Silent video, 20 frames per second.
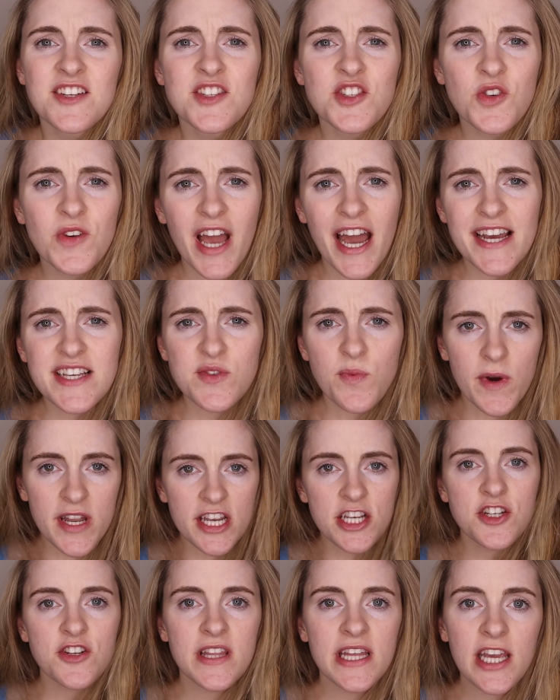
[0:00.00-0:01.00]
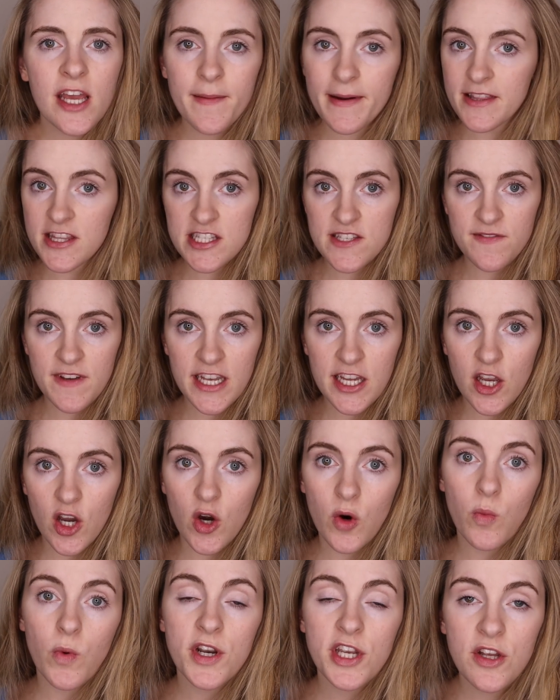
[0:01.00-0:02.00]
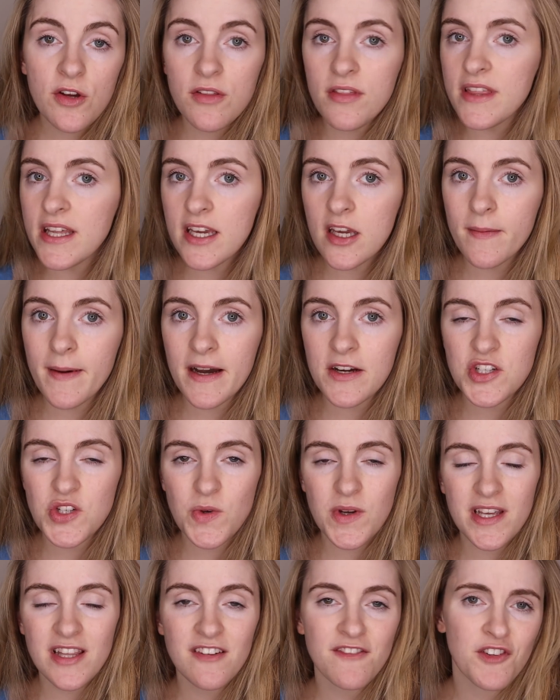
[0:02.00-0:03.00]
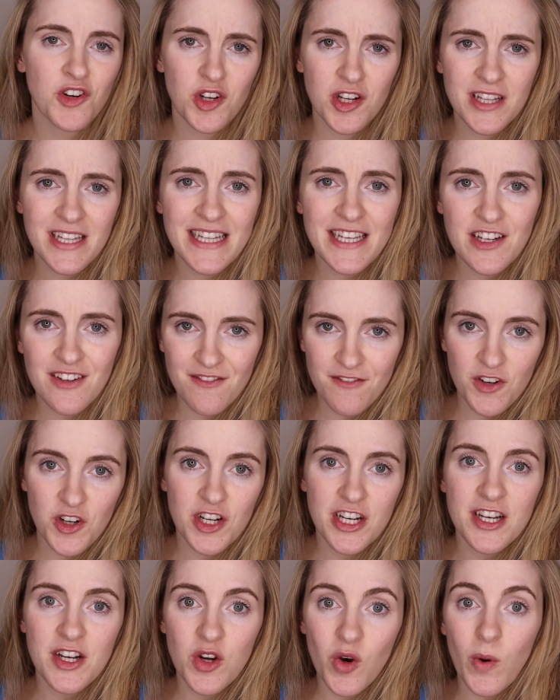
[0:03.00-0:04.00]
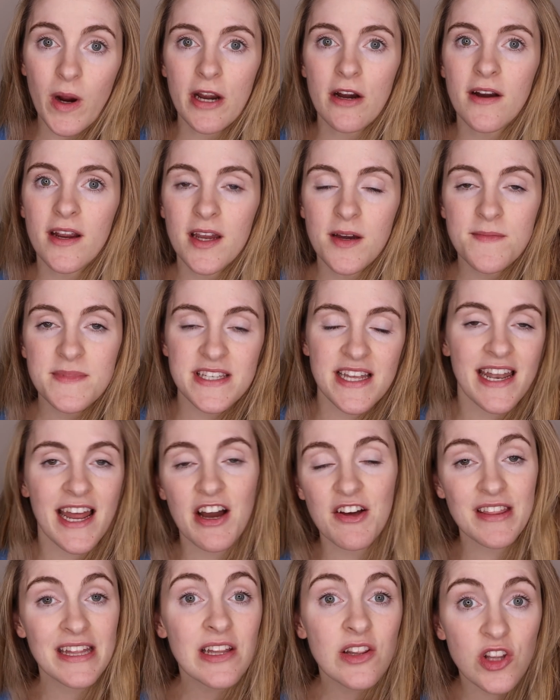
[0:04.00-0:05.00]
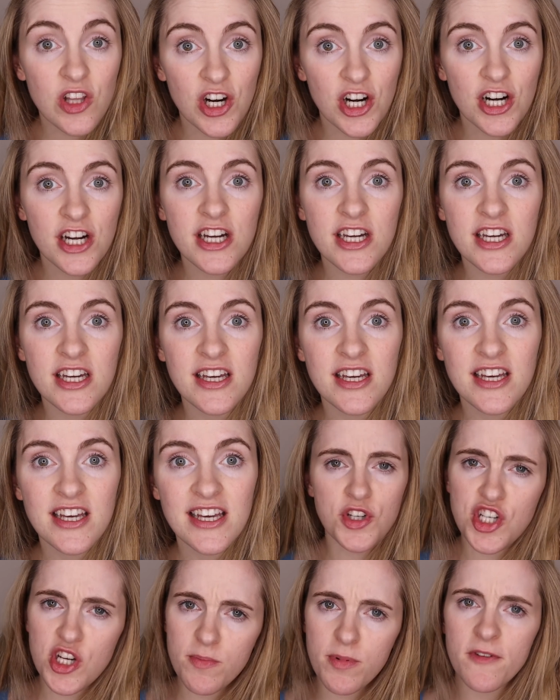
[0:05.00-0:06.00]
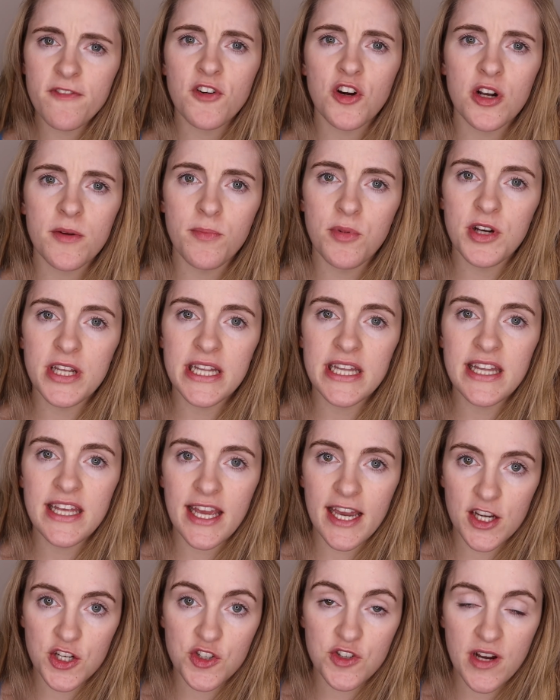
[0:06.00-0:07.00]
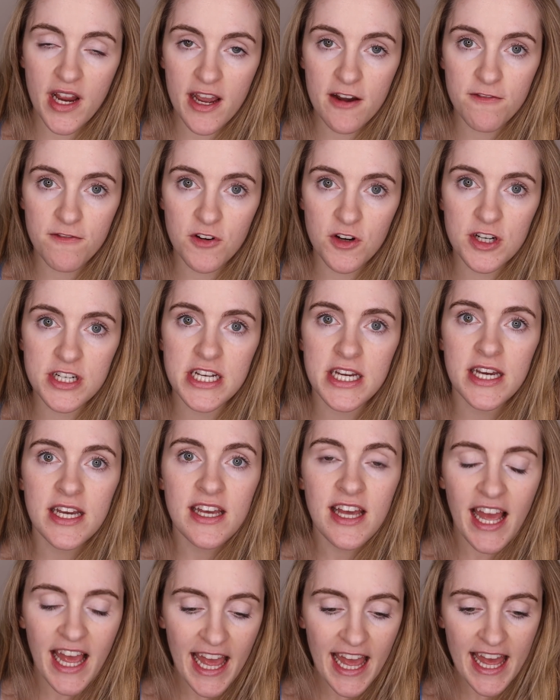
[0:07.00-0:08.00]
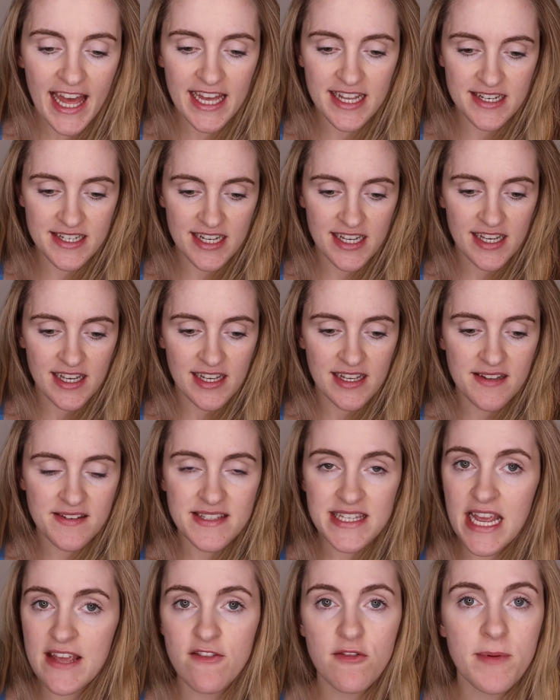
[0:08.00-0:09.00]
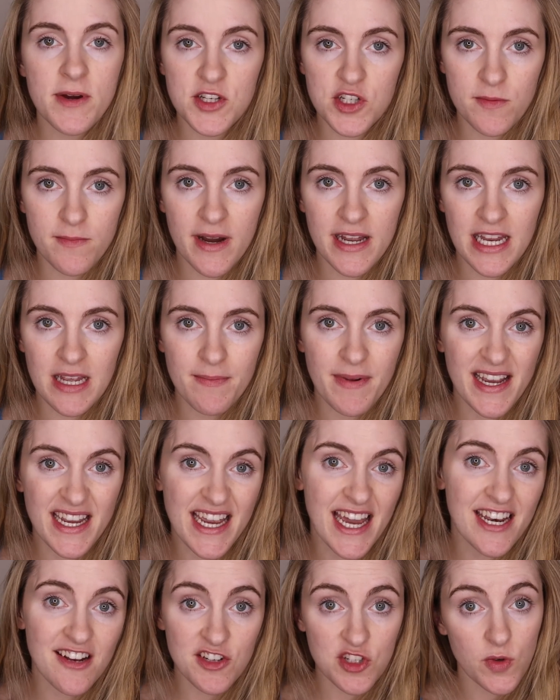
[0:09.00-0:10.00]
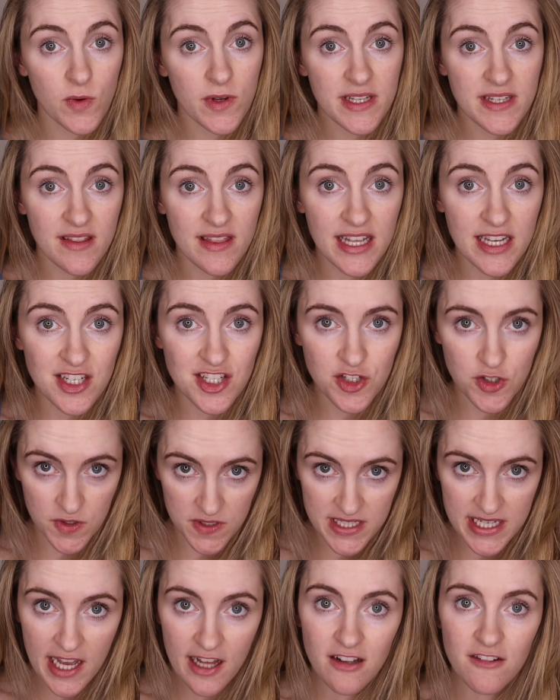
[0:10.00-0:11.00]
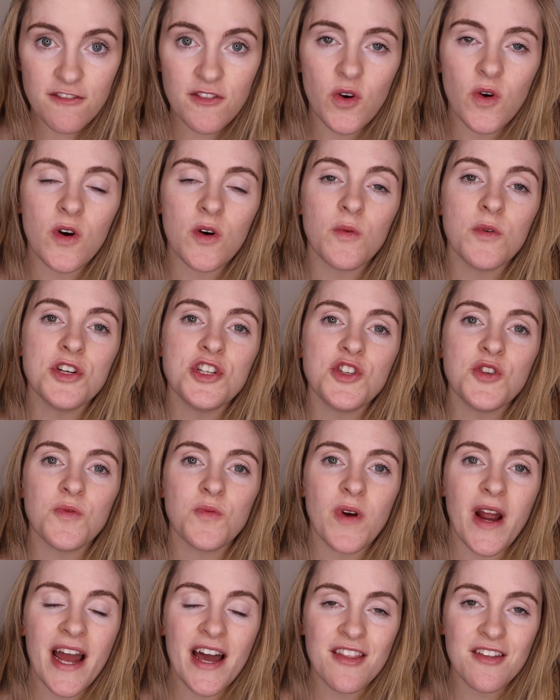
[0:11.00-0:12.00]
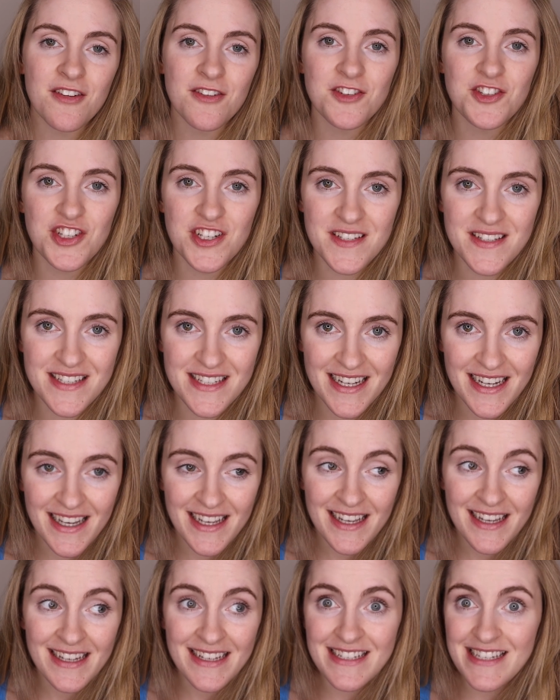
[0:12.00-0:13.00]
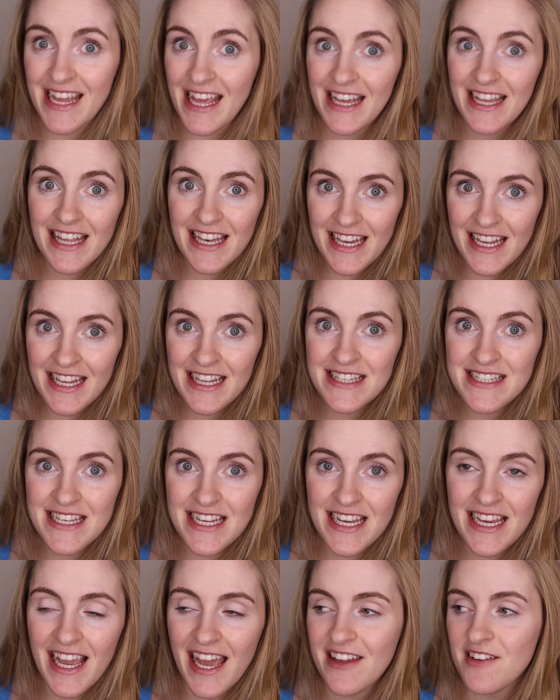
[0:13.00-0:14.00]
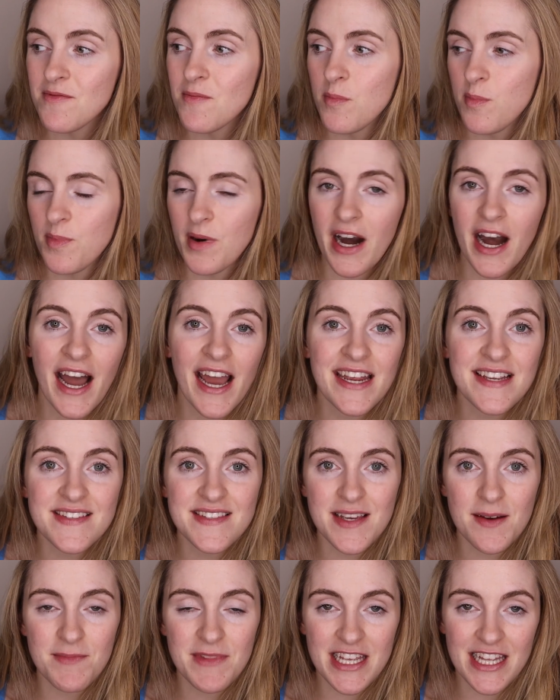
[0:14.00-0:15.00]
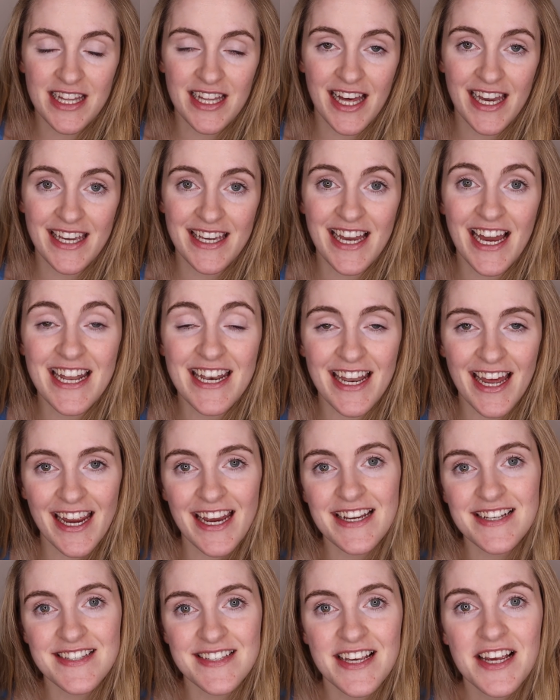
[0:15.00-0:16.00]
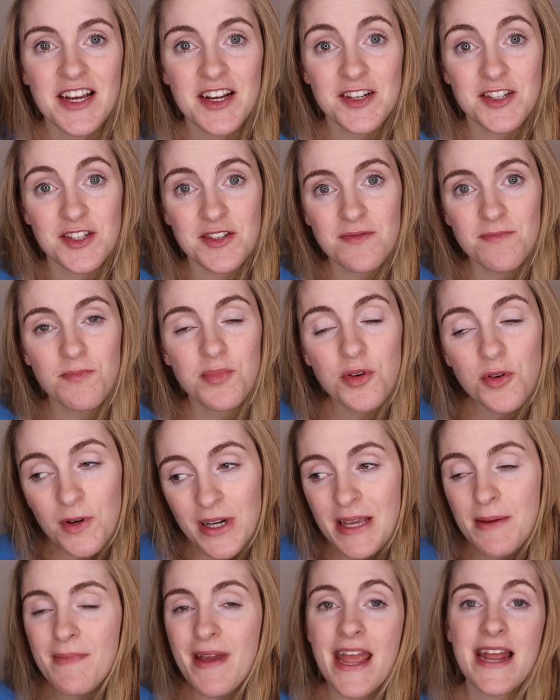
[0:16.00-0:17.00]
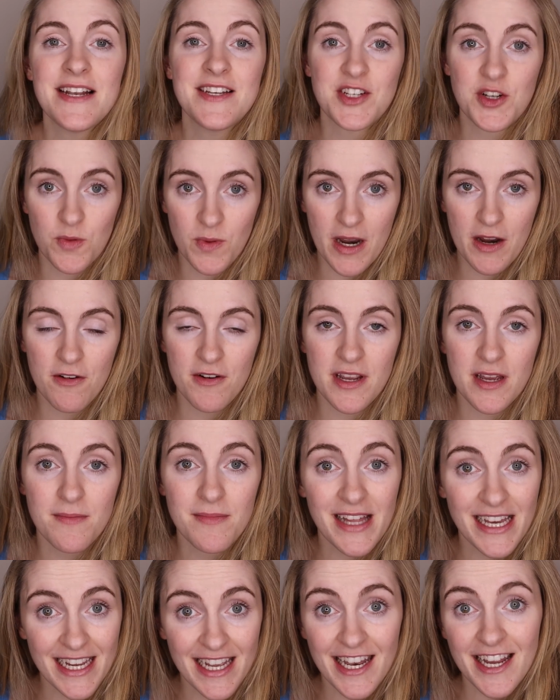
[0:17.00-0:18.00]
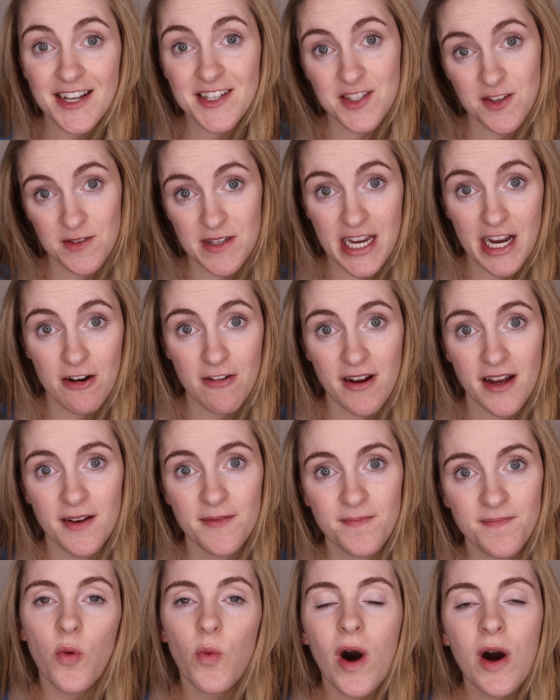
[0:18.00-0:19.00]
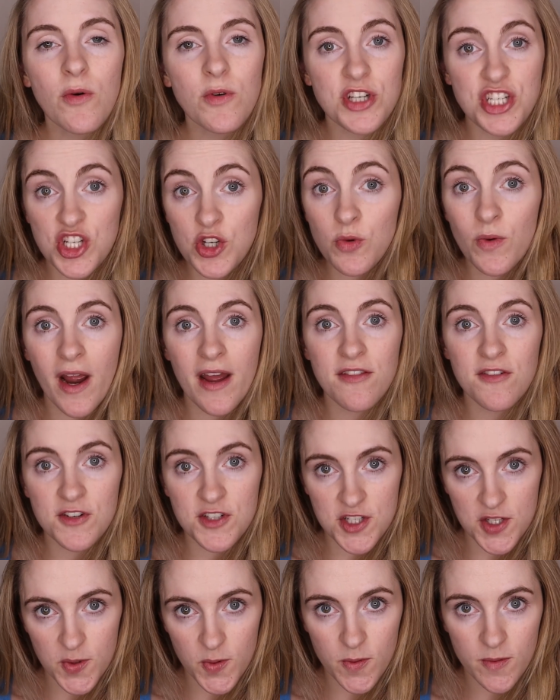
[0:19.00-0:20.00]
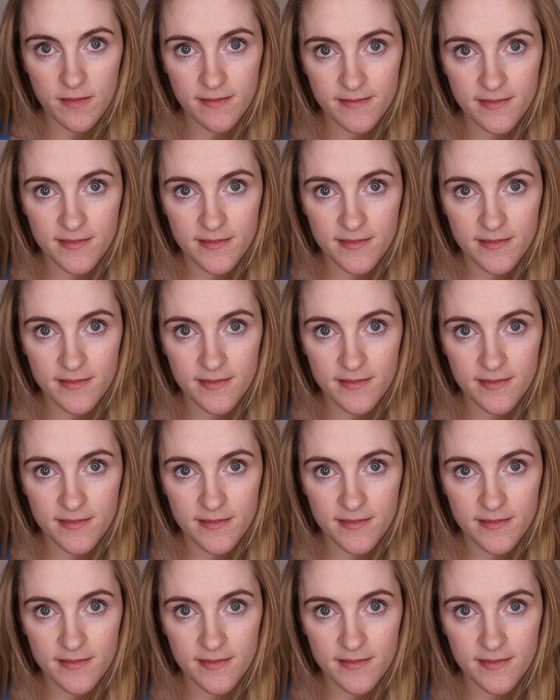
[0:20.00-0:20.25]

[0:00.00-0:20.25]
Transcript: So guys, what did you think about this video? What do you think about doing the vertically converted aquariums and how they look? Would you prefer to put in the extra effort and save a bunch of money by kind of doing things yourself, or would you rather just take it easy and buy something like a nice pre made terrarium like an Exoterra? What would you rather do?